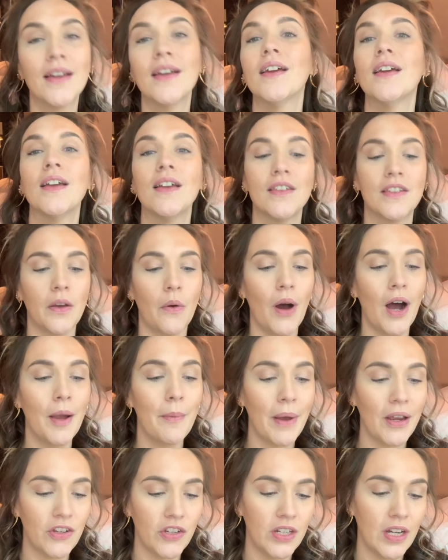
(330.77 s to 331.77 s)
So I'm
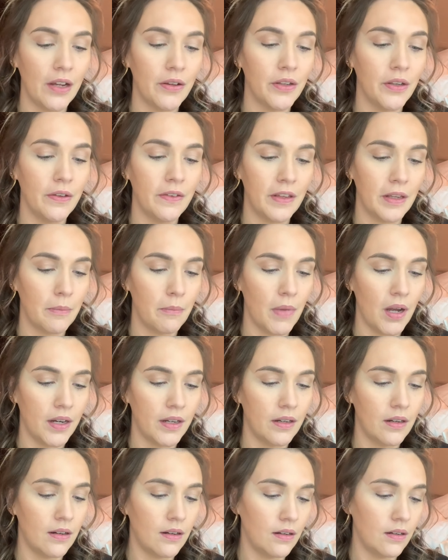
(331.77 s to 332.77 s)
actually now using my
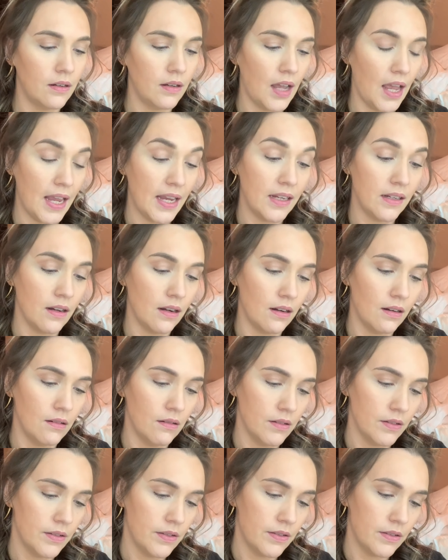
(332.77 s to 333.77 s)

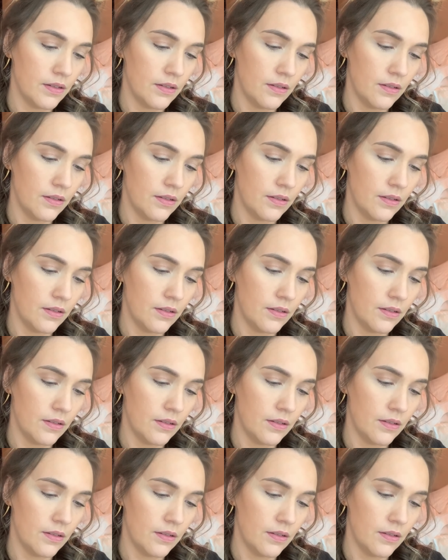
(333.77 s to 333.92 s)
NARS